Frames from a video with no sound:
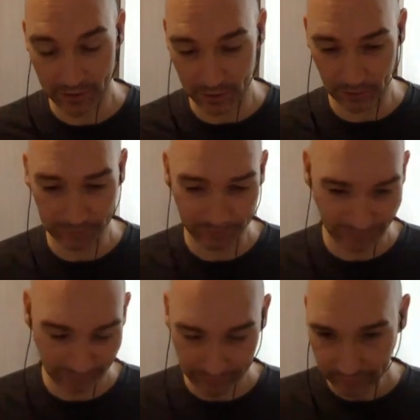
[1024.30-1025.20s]
So
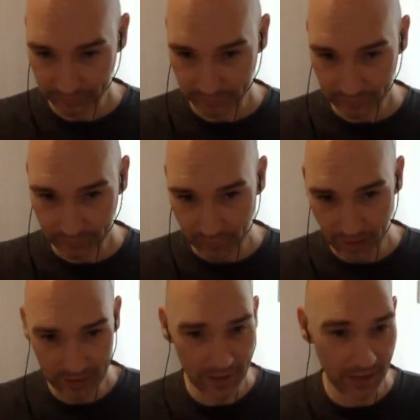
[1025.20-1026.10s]

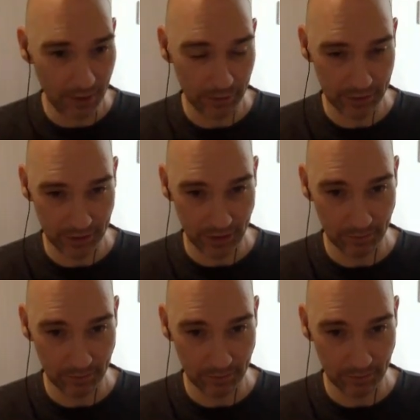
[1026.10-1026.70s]
again, that was,